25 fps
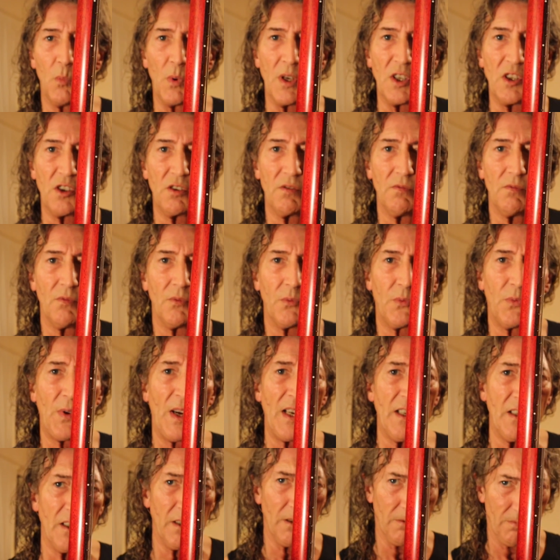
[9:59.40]
which
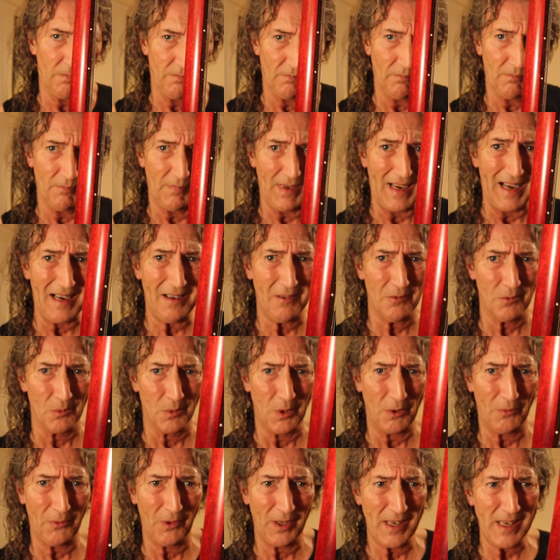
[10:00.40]
fret you're at
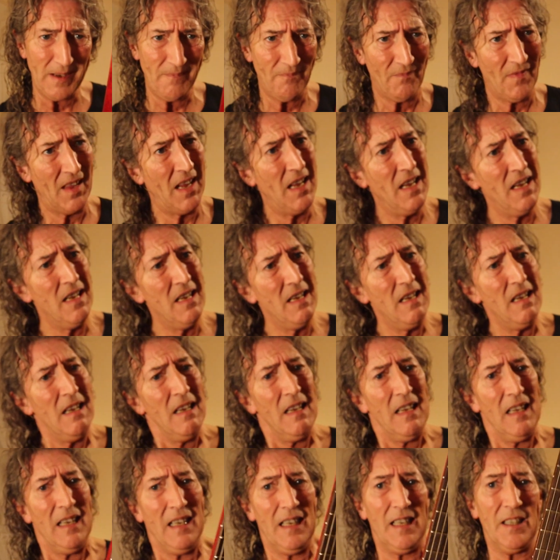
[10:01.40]
roughly,
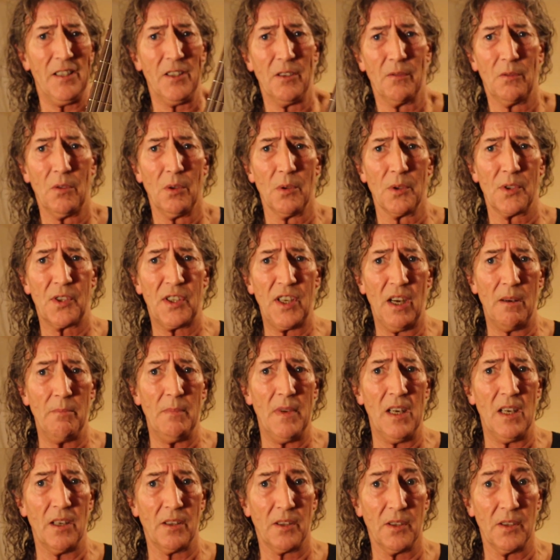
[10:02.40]
and of course dot
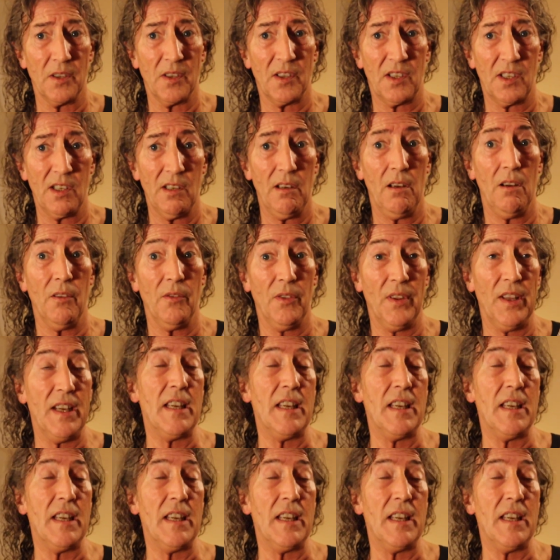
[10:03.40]
markers on